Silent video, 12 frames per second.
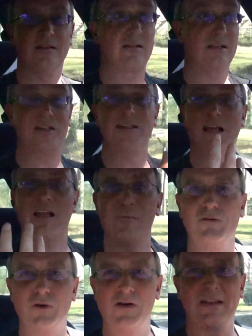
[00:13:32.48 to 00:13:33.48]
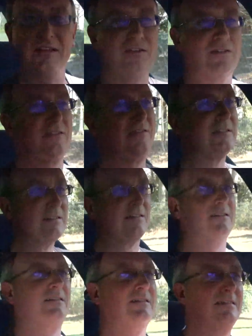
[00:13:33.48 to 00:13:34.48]
Can you tell I'm enjoying this?
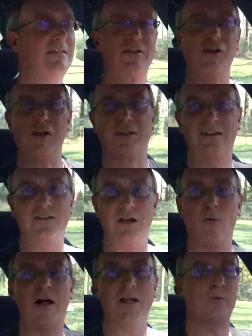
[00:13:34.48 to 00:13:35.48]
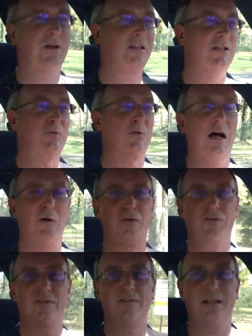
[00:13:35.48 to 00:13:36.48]
Good, because I wanted one of these when I was
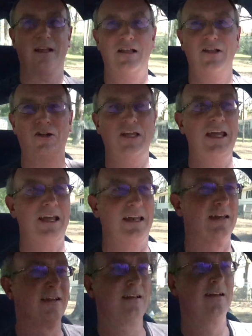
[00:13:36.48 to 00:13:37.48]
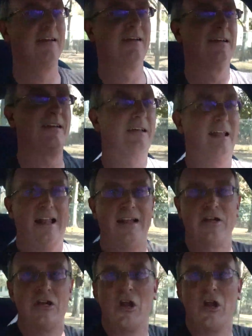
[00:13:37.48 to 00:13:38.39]
like a little kid and I didn't